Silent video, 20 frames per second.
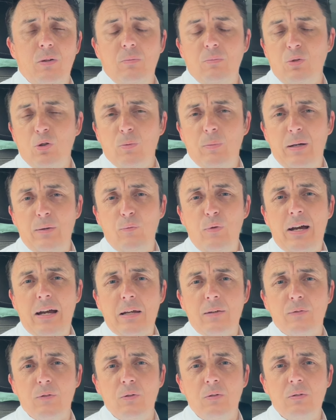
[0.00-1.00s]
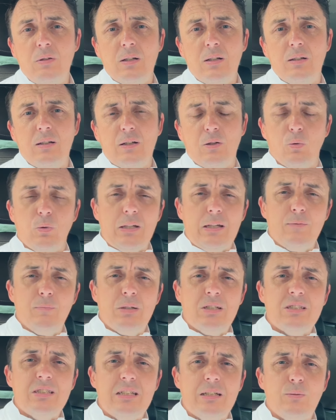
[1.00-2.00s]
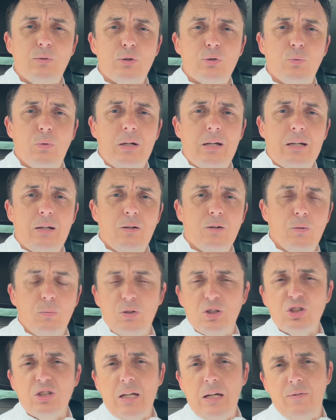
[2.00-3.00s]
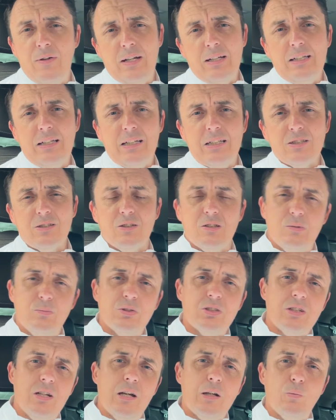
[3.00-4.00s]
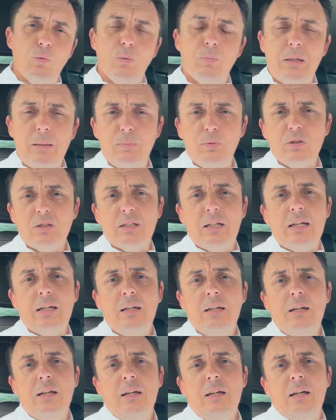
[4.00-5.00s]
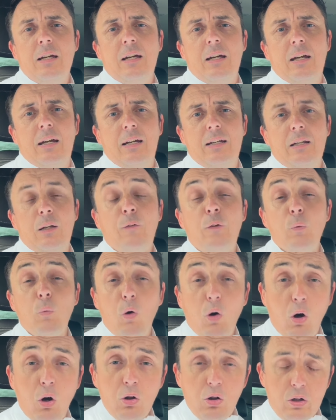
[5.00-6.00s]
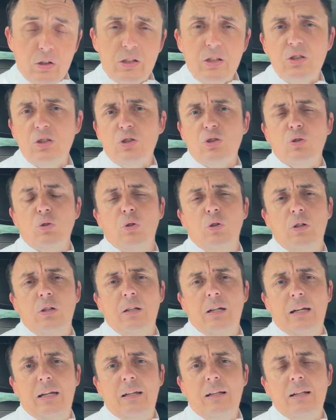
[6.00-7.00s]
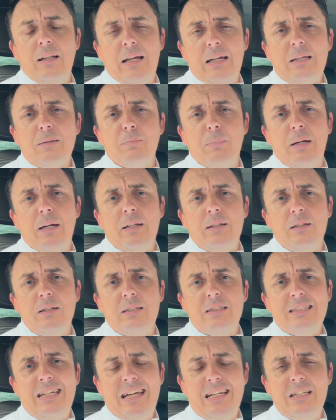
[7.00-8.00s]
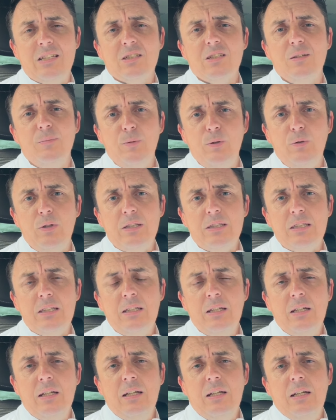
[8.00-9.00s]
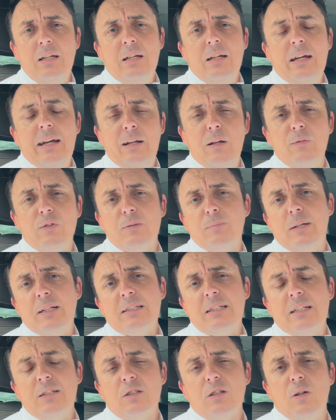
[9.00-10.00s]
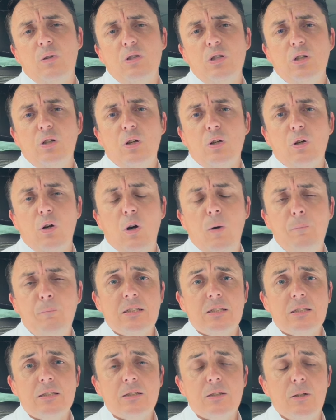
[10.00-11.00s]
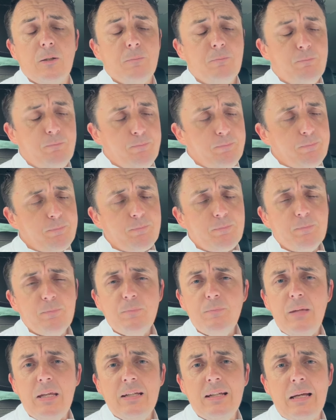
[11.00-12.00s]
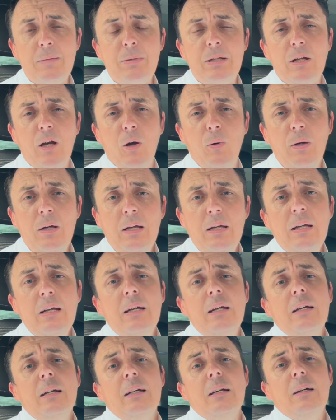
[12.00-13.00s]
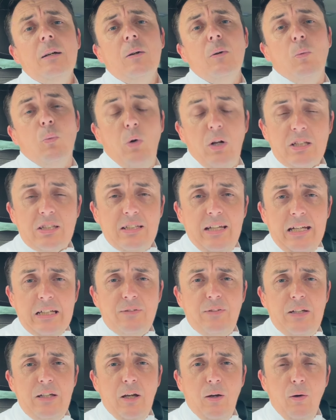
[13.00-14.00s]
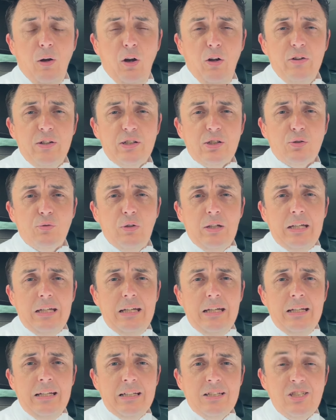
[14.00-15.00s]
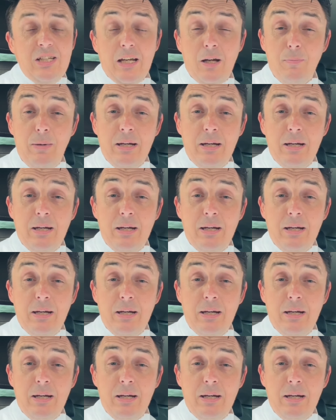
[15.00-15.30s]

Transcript: you're my rival and I don't want to give my secrets away and I don't want to share ideas because I'm scared of what people say. And if you are looking to join a like-minded tennis community, head over to mytenniscoaching.com. So let me know. Watch the next video on the screen. Check out